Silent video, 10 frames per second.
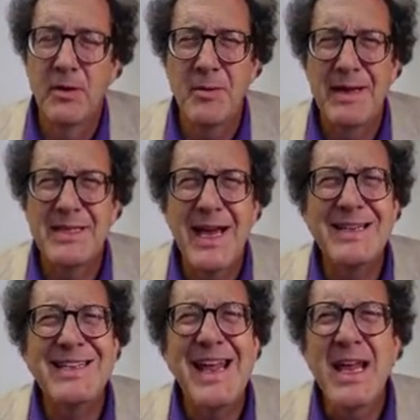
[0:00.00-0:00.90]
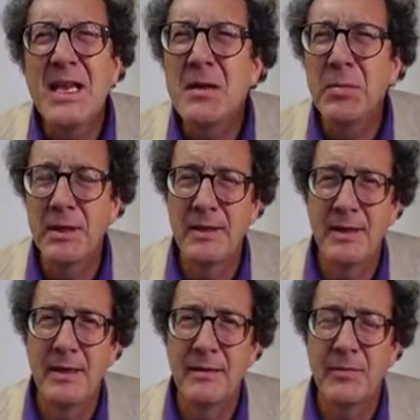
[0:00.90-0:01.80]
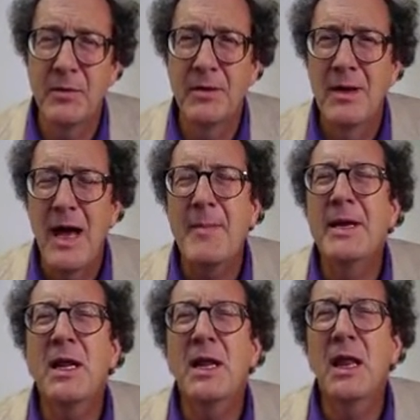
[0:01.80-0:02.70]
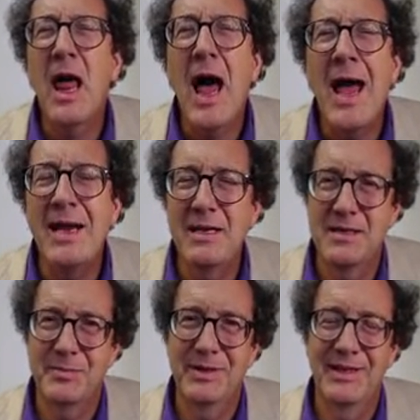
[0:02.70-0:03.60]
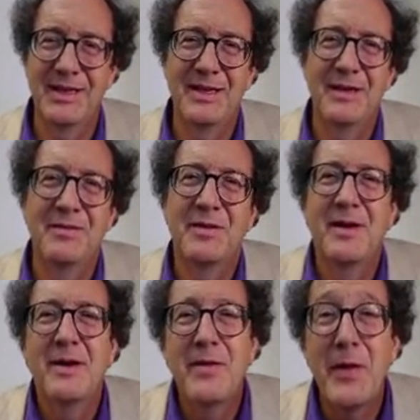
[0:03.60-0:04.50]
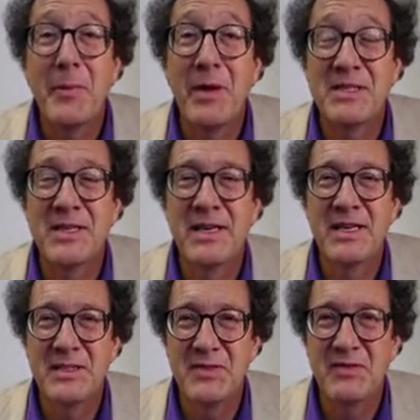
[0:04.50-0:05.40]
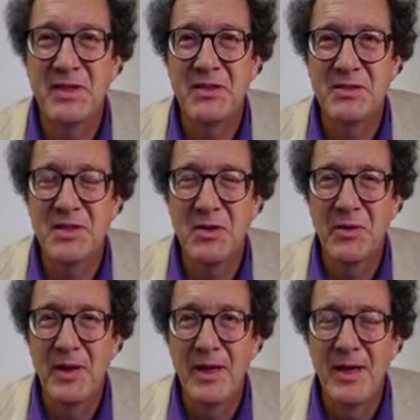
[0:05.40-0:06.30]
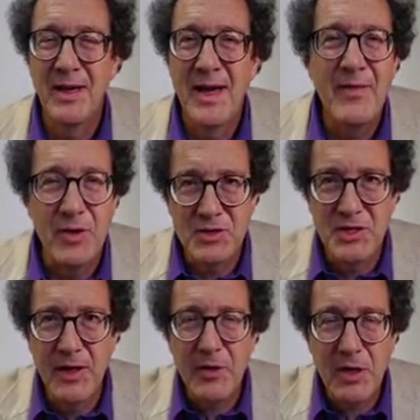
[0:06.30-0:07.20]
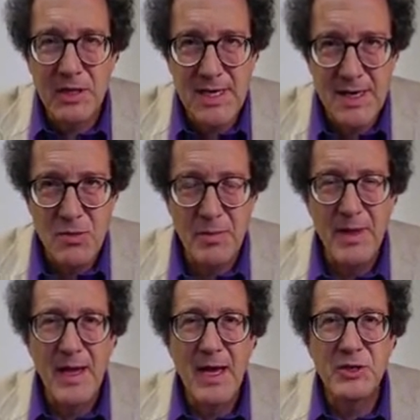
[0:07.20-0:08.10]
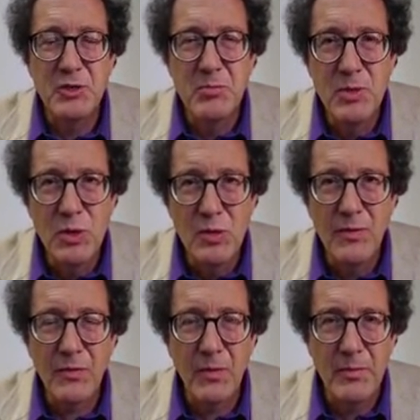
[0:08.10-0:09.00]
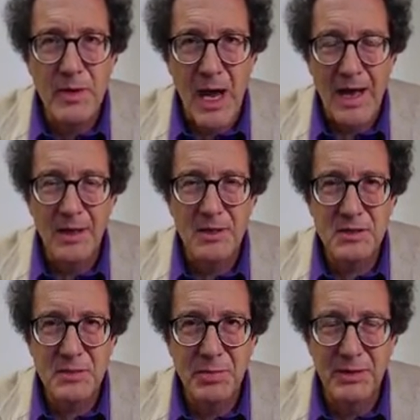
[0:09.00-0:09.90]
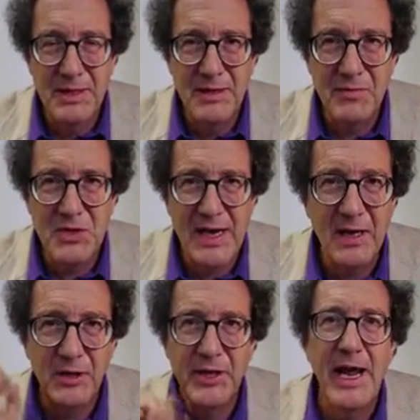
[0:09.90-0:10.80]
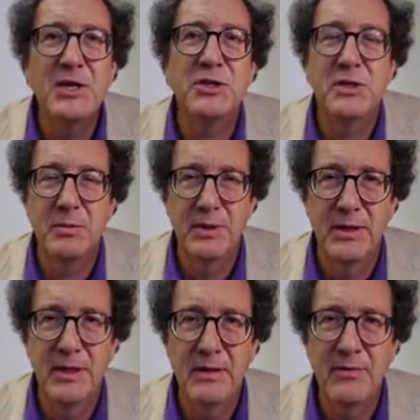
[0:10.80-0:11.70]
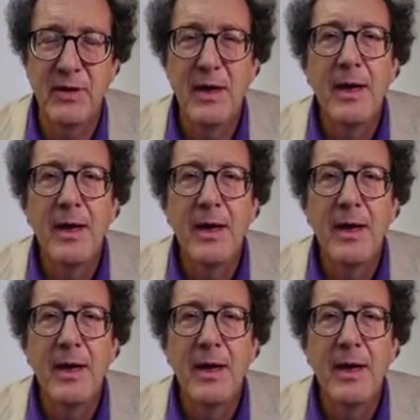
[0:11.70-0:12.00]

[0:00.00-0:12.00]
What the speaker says: You might say, I tend to believe, or I'm inclined to believe that the president is 50 years old. And there's another continuum. As you move from knowledge to belief to inclination to believe,